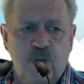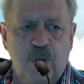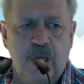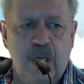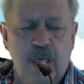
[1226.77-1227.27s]

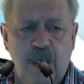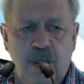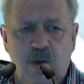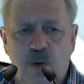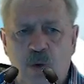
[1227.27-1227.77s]
where
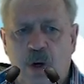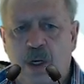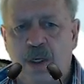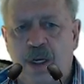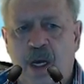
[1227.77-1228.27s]
you
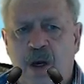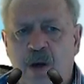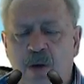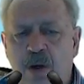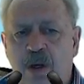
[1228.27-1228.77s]
are
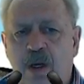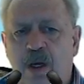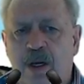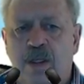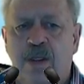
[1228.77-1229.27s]
now
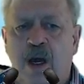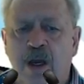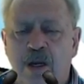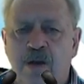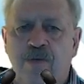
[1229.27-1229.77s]

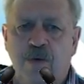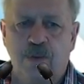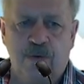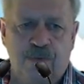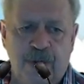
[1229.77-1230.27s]
retiring
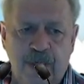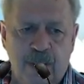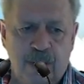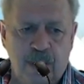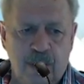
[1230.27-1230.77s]
from the
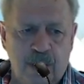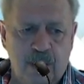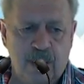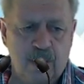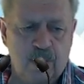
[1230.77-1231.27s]
fund, then the